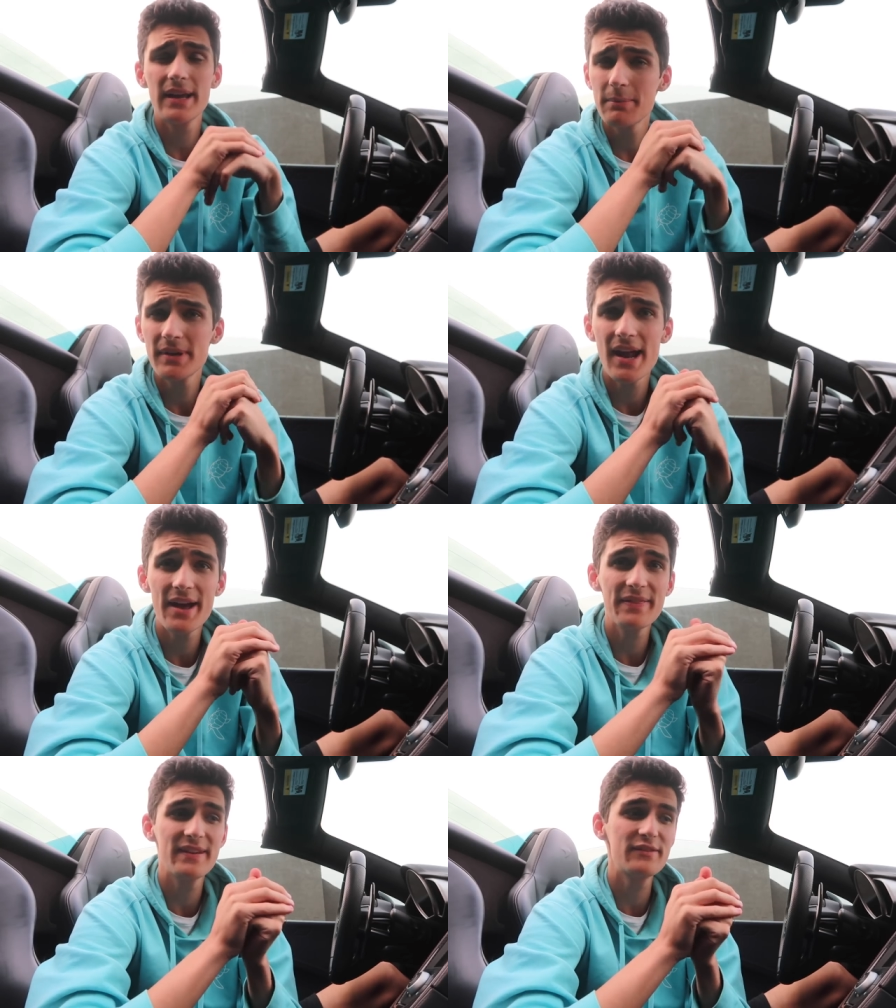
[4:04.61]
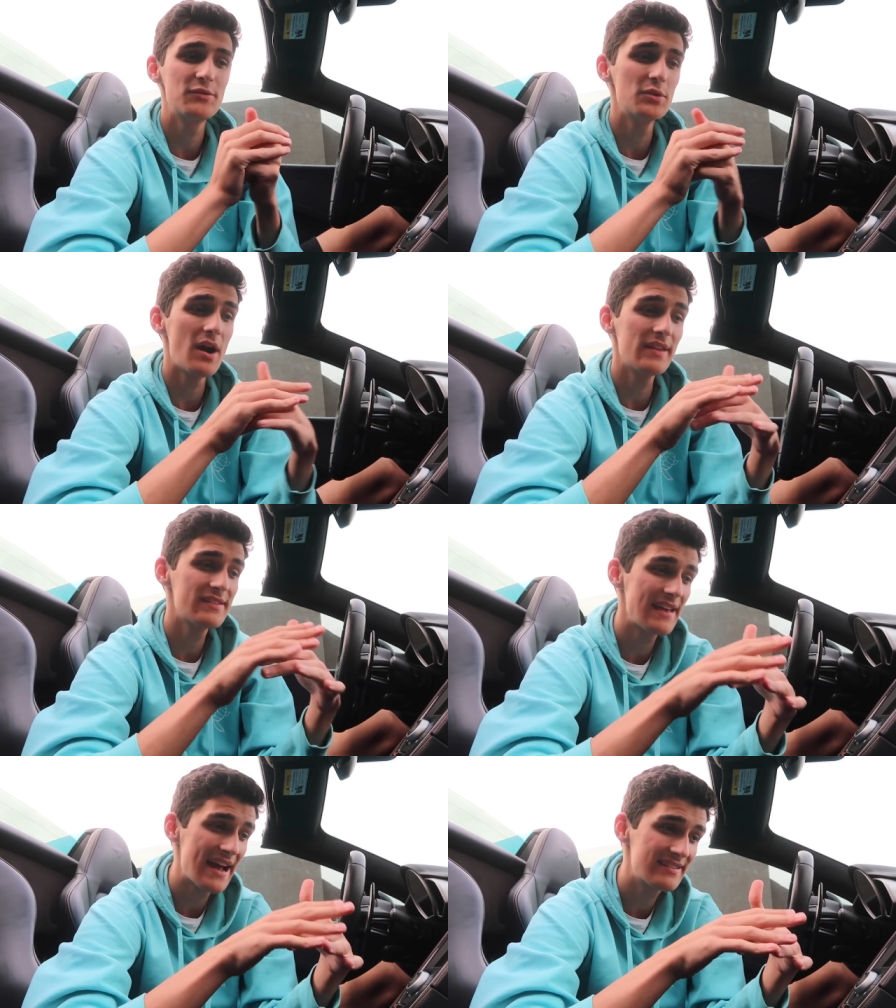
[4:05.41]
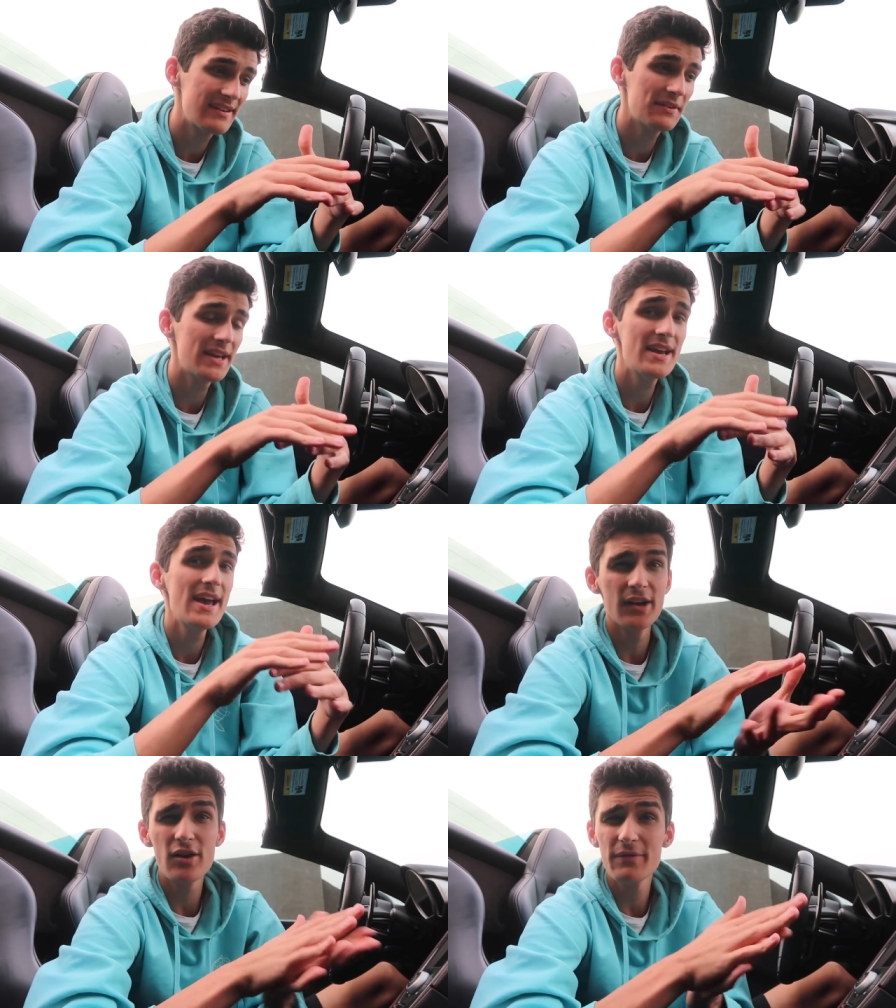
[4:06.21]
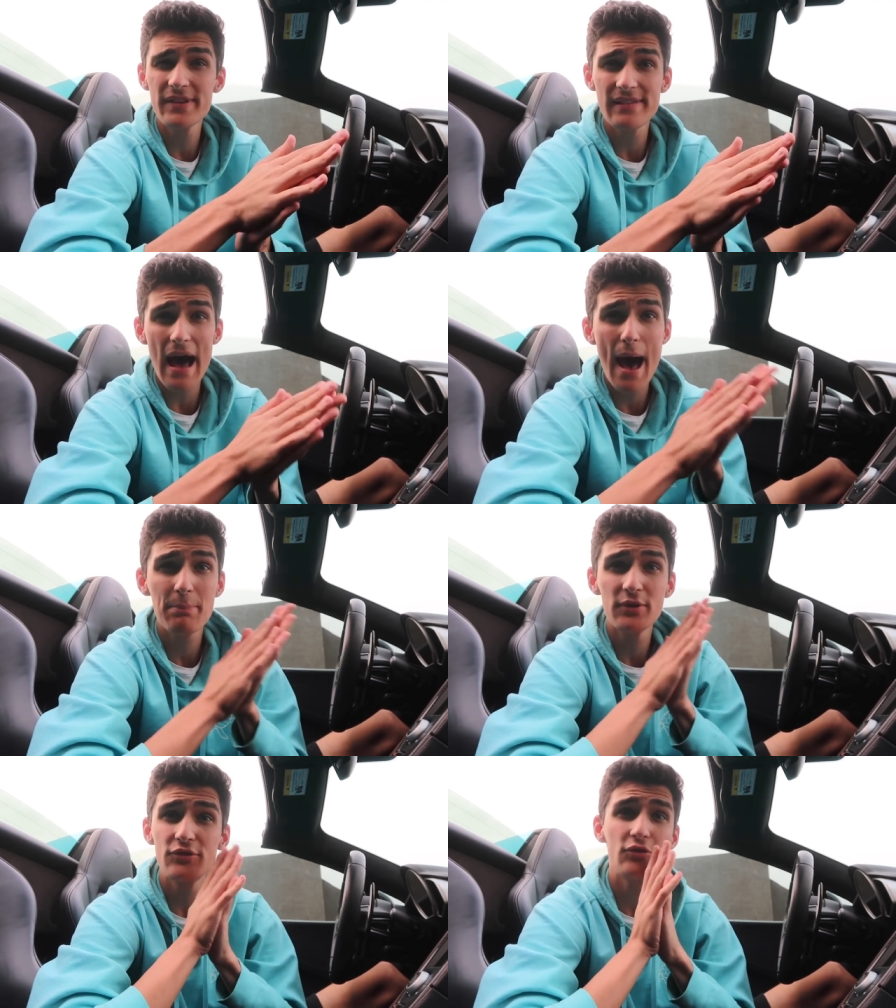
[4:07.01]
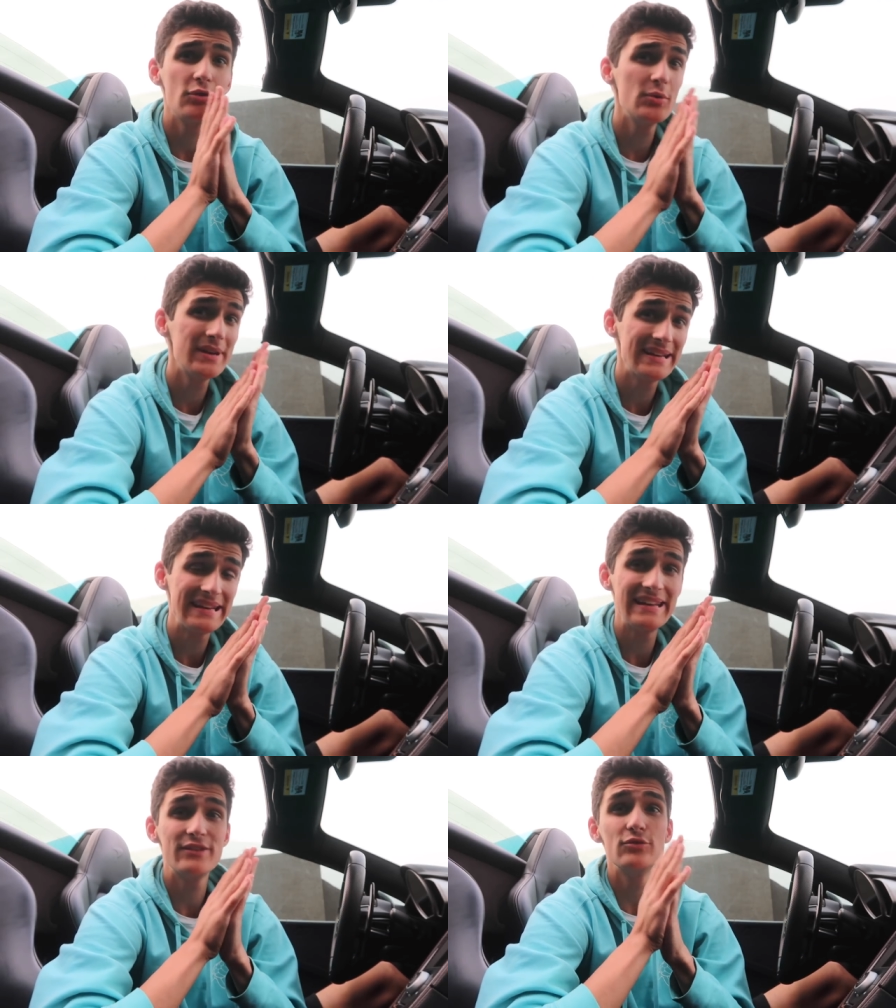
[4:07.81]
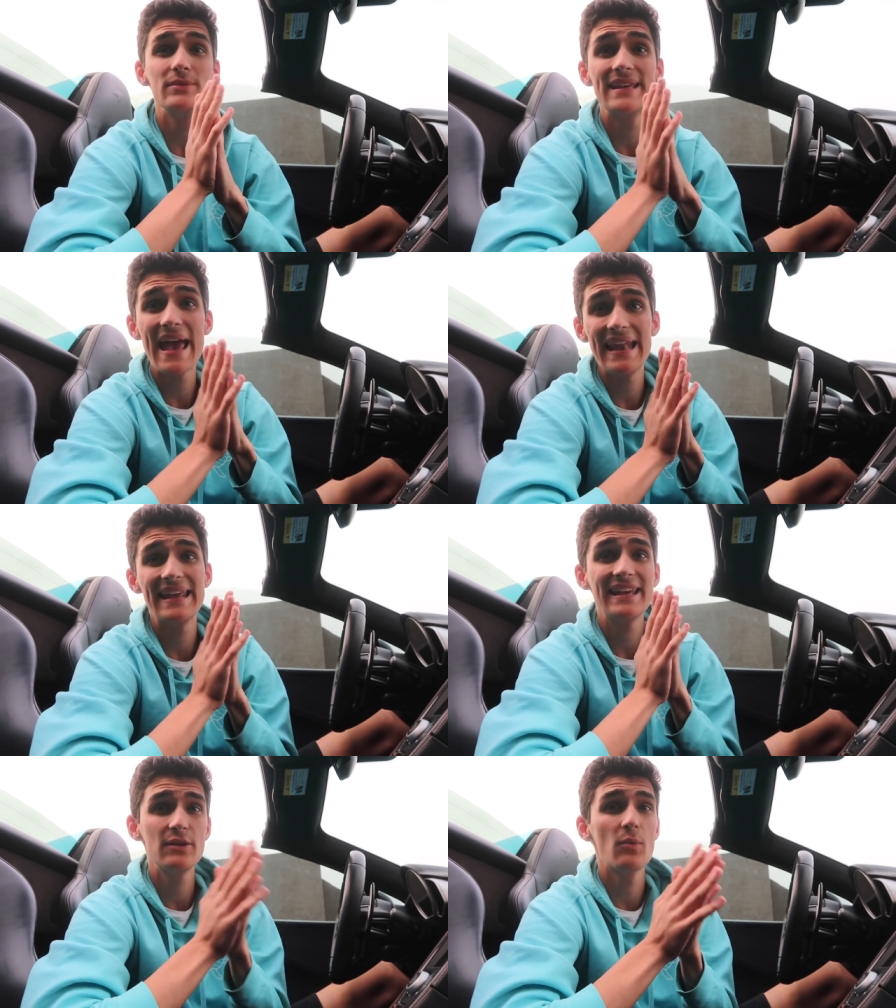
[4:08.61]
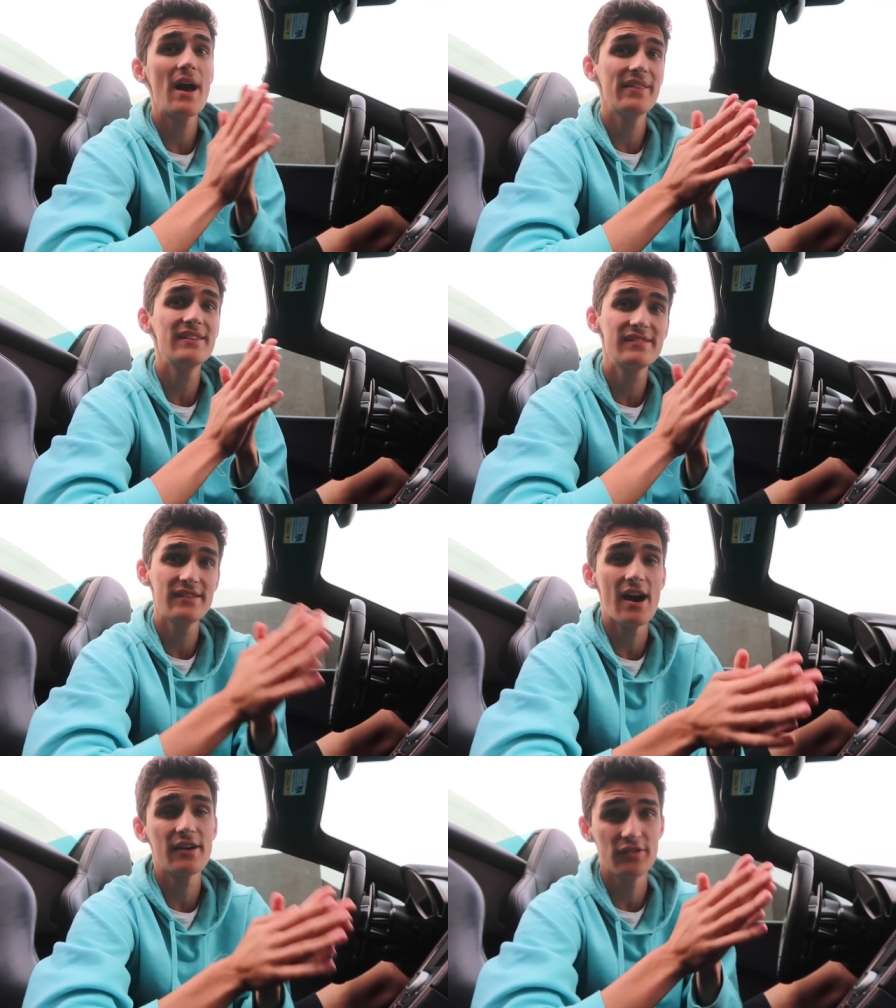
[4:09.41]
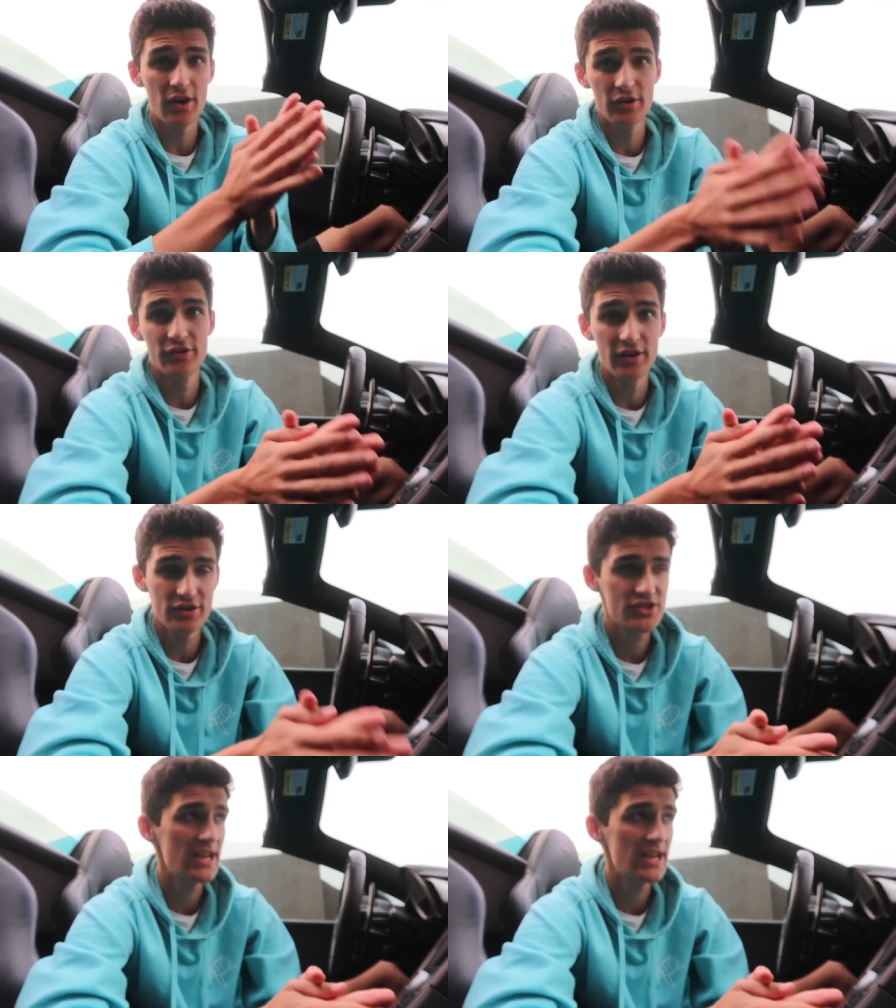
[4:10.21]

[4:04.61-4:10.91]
keeping an eye on things due to all this activity and all of this opportunity to get in while these stocks are dirt